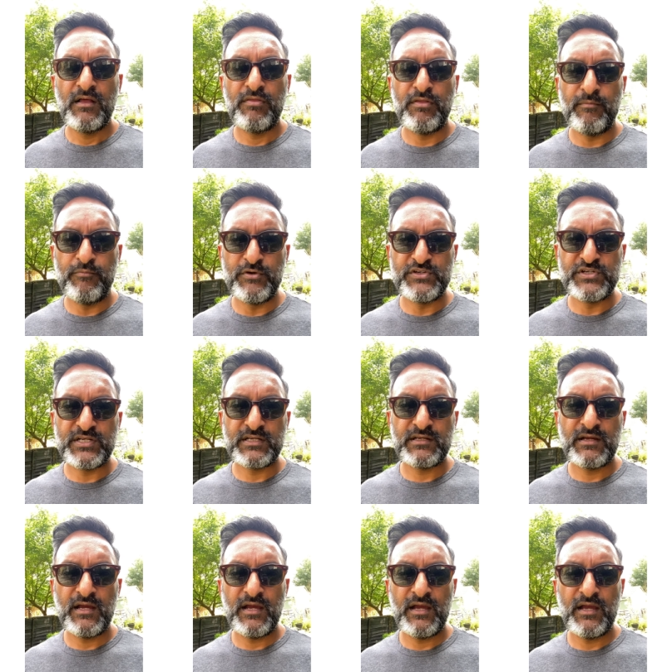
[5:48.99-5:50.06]
the bridging
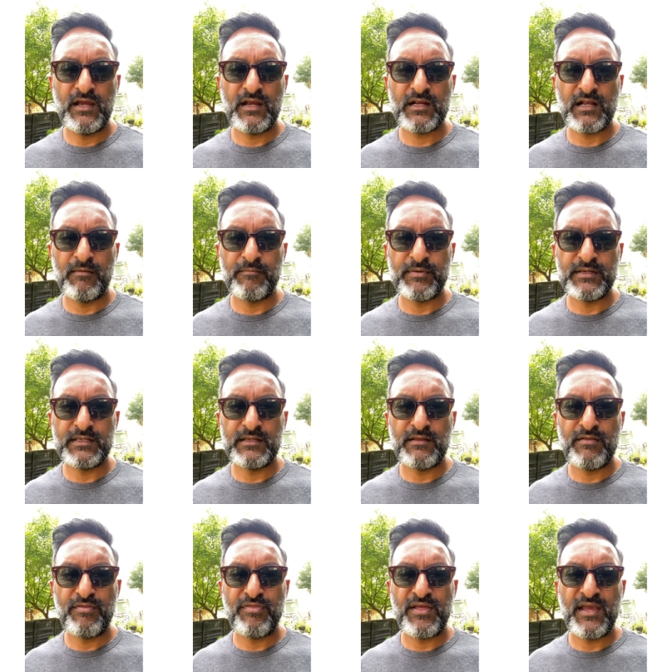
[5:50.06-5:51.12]
uh, company
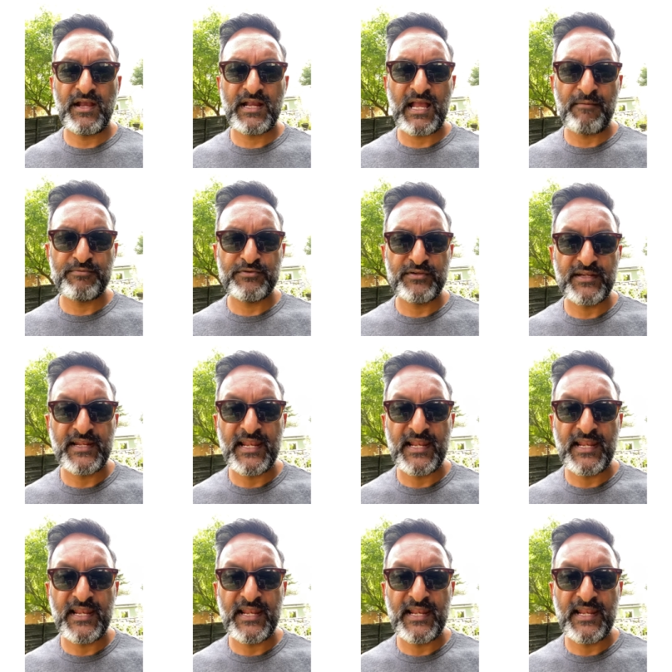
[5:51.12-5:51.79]
their capital that they